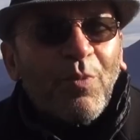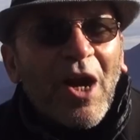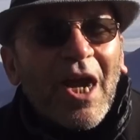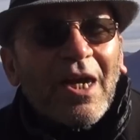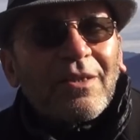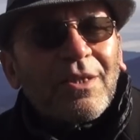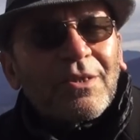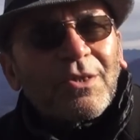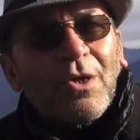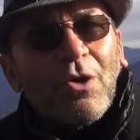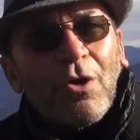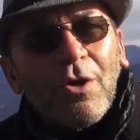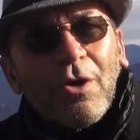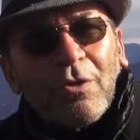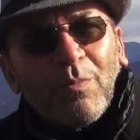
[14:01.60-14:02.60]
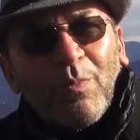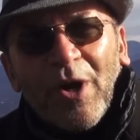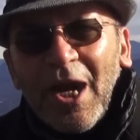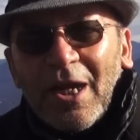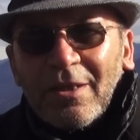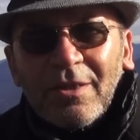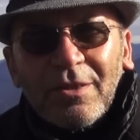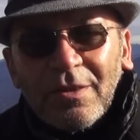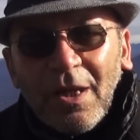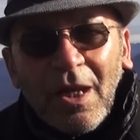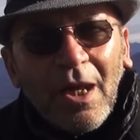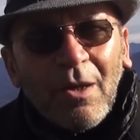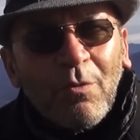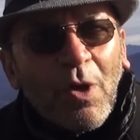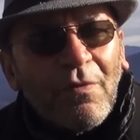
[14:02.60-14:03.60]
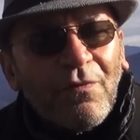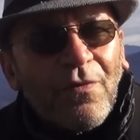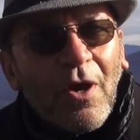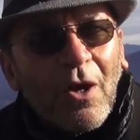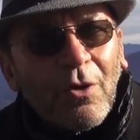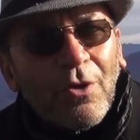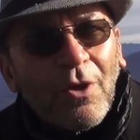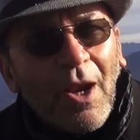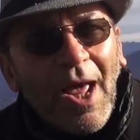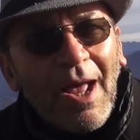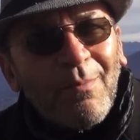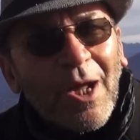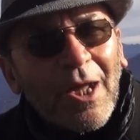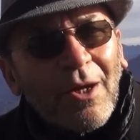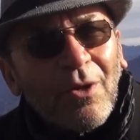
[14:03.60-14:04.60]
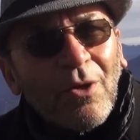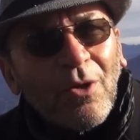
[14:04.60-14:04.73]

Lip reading: practice or not practice, anyway, follow the Lama,